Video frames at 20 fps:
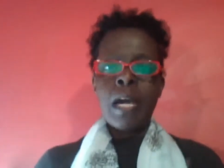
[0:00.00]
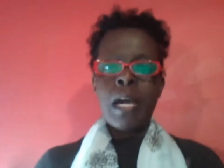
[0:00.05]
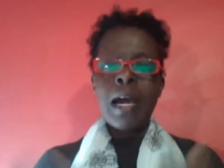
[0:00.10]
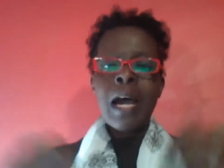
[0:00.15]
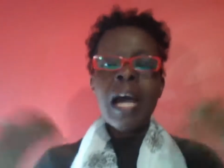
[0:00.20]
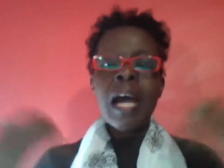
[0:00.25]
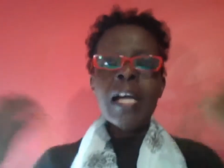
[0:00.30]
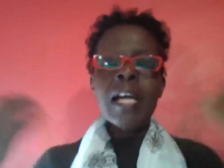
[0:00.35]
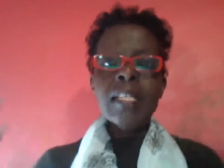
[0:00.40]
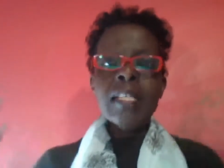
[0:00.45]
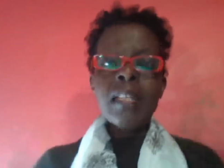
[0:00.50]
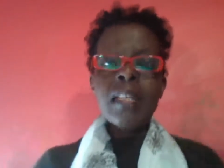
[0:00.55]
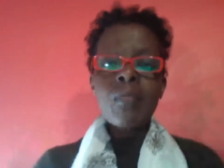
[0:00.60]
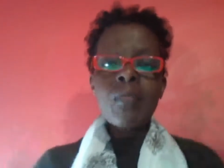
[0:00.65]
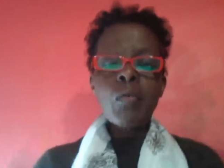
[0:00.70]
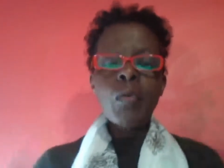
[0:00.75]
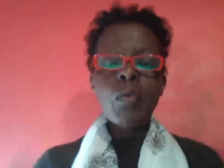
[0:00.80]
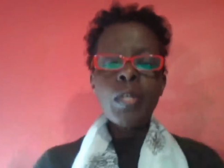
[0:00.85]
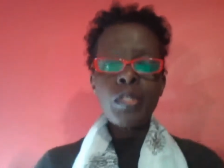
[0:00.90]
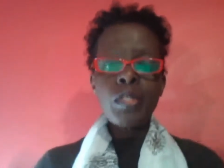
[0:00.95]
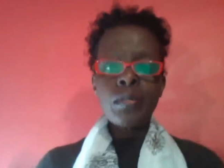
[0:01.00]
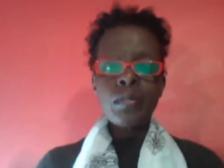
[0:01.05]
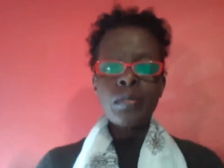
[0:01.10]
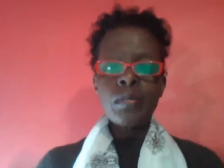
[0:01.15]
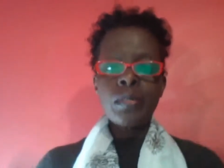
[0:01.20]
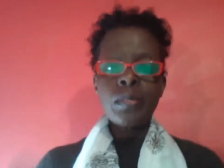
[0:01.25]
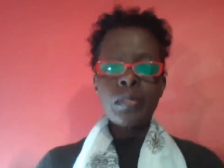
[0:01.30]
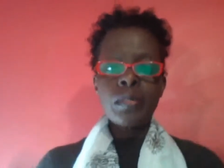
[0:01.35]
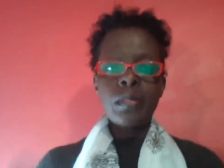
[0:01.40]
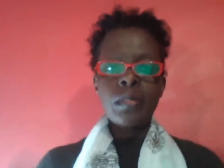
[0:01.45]
Ask him
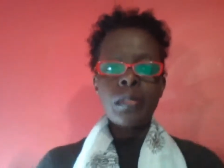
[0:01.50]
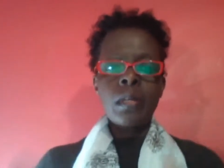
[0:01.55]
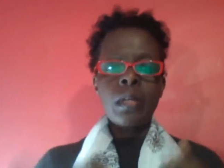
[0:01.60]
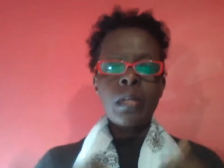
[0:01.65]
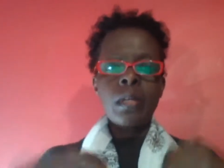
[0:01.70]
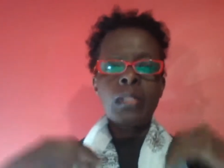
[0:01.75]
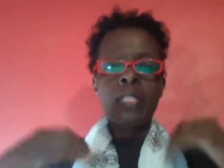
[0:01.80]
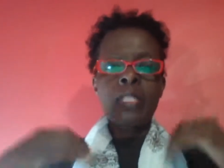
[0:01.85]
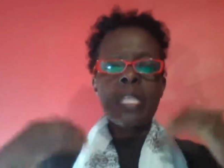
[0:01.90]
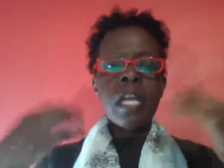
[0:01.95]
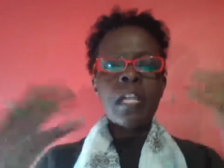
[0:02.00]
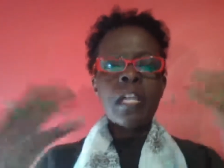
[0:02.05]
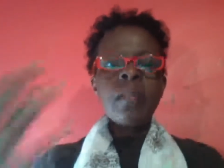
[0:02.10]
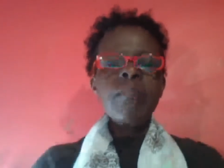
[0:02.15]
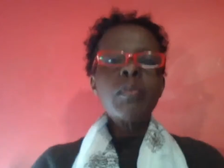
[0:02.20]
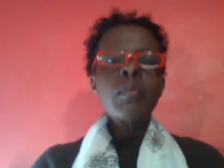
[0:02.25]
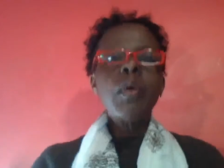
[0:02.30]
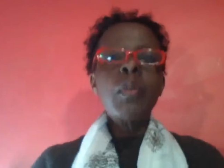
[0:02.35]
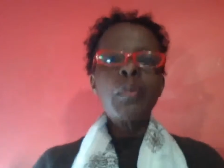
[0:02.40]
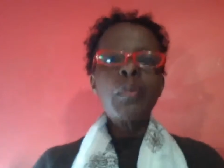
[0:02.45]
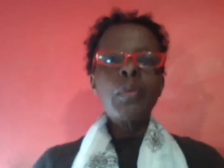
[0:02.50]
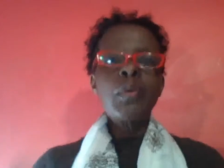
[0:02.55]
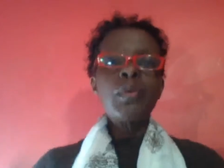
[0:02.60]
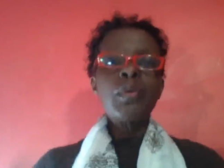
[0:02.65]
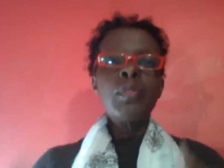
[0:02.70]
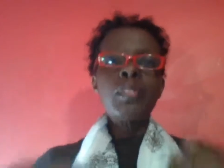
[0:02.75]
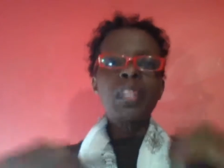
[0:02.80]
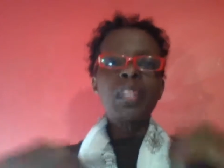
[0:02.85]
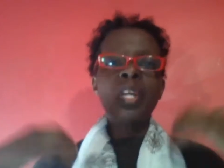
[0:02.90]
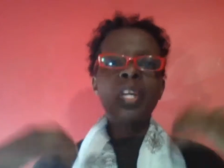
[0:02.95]
questions. Tell him your
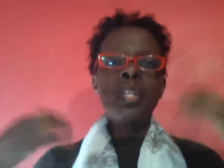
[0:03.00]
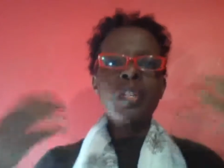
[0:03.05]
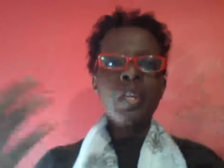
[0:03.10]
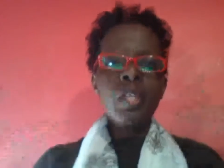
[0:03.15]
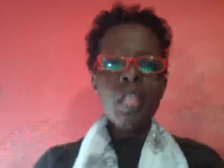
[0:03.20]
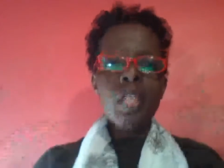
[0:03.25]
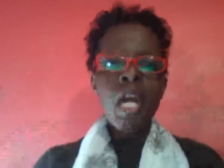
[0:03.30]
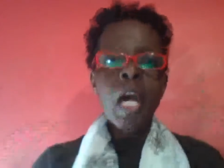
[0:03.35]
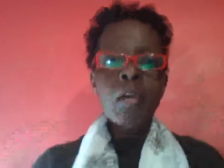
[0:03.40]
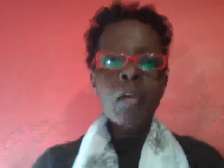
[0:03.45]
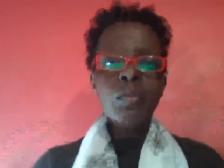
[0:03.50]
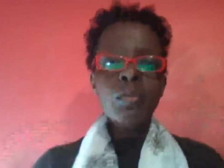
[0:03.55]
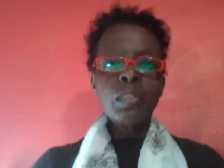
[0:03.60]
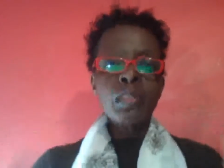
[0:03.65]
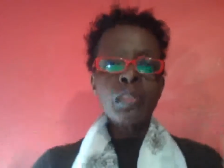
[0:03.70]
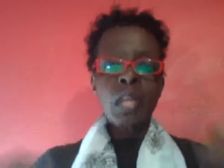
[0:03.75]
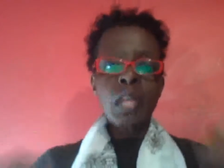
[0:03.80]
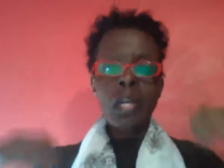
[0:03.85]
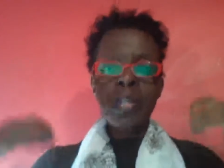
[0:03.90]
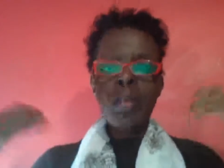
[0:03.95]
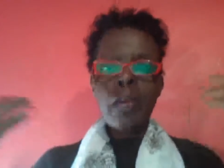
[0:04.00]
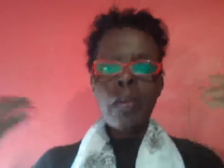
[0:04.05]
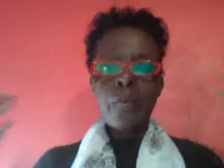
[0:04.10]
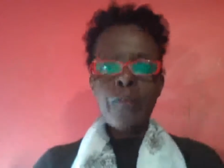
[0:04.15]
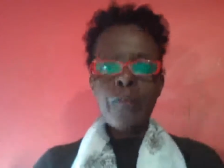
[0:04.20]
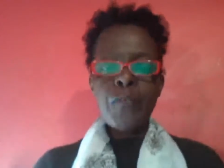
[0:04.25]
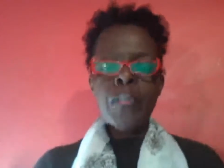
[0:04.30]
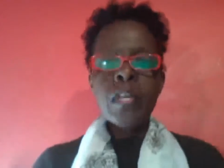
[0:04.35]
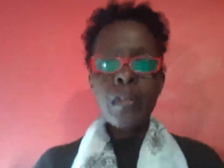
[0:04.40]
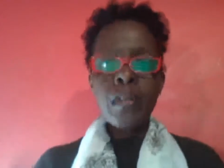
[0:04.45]
thoughts, your doubts, your
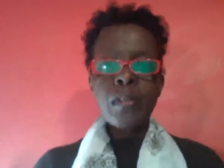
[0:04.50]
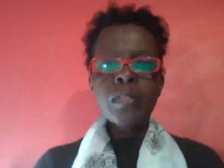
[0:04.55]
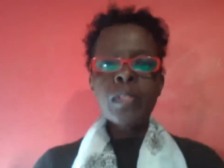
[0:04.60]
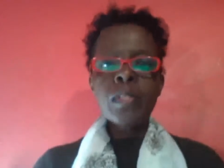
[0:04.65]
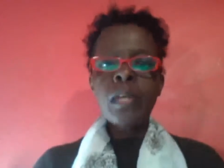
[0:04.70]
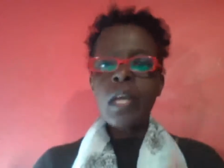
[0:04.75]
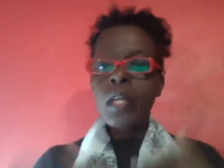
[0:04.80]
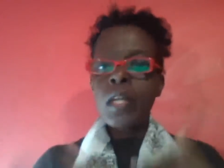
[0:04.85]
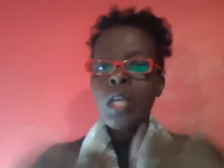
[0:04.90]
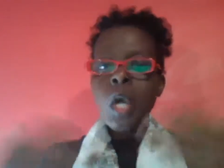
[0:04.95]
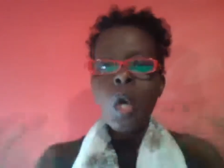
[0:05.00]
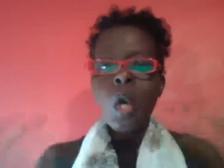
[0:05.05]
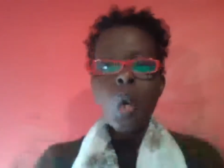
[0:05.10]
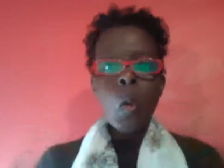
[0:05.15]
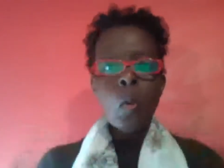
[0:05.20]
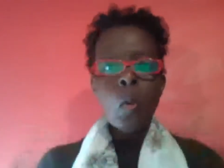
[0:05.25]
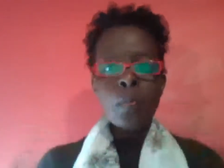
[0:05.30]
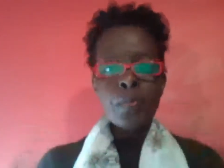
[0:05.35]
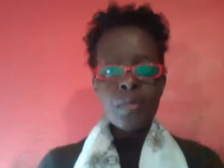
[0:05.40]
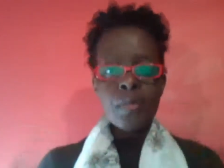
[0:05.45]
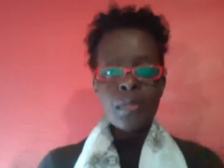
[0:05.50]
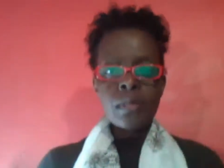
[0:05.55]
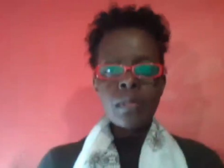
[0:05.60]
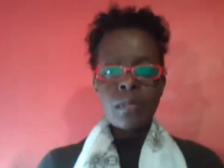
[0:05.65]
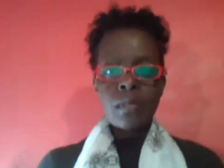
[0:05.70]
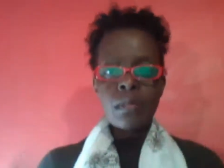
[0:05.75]
fears, your hopes.